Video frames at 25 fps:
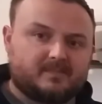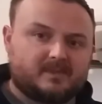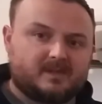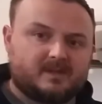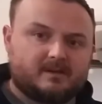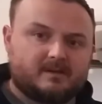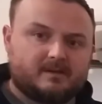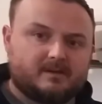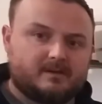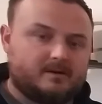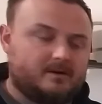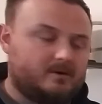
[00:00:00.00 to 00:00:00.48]

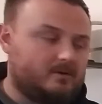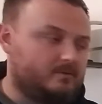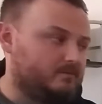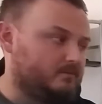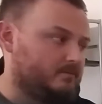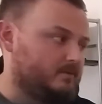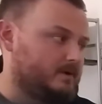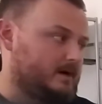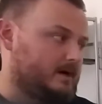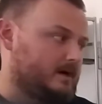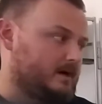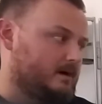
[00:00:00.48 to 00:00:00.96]

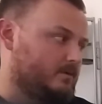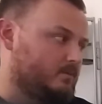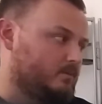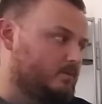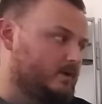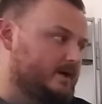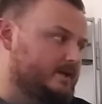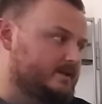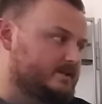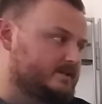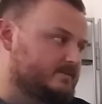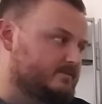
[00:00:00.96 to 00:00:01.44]

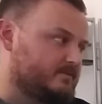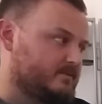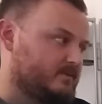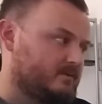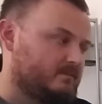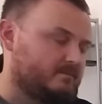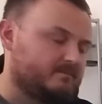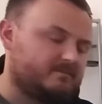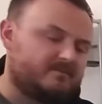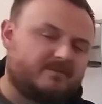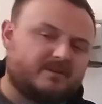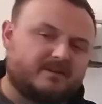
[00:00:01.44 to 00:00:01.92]
weights
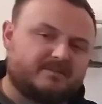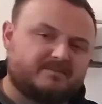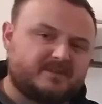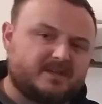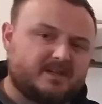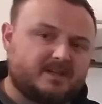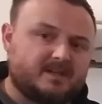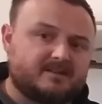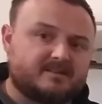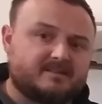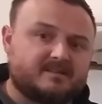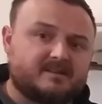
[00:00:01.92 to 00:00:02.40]
from
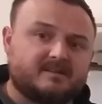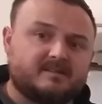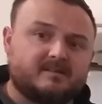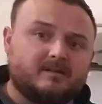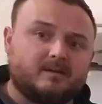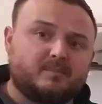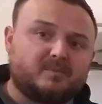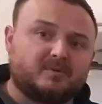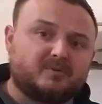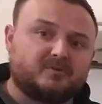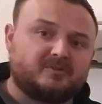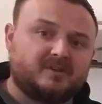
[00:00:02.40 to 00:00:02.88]
50 to
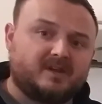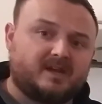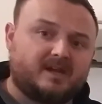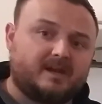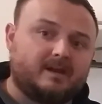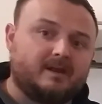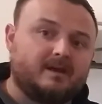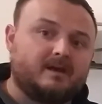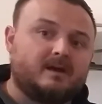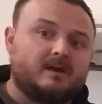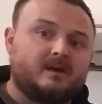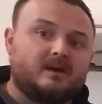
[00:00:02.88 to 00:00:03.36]

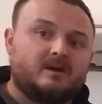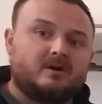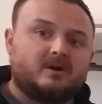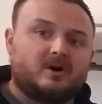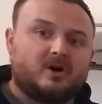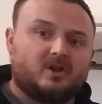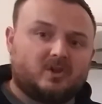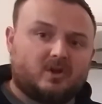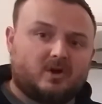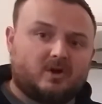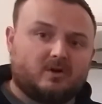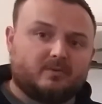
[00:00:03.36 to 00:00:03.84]
60%,
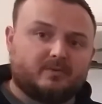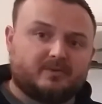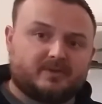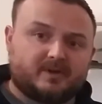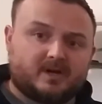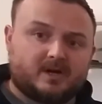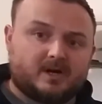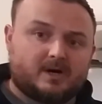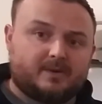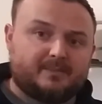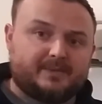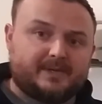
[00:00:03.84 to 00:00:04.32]
along with
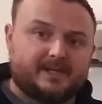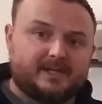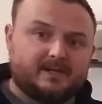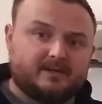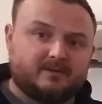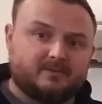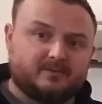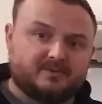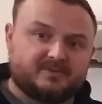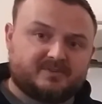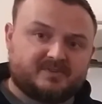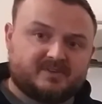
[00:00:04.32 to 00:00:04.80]

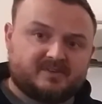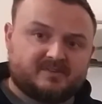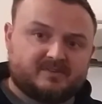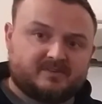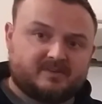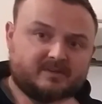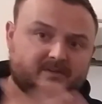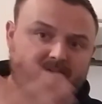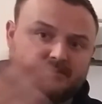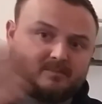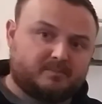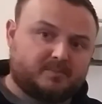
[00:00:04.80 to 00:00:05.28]
accommodating
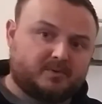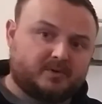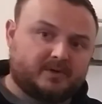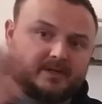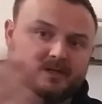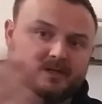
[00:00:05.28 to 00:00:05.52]
resistance, putting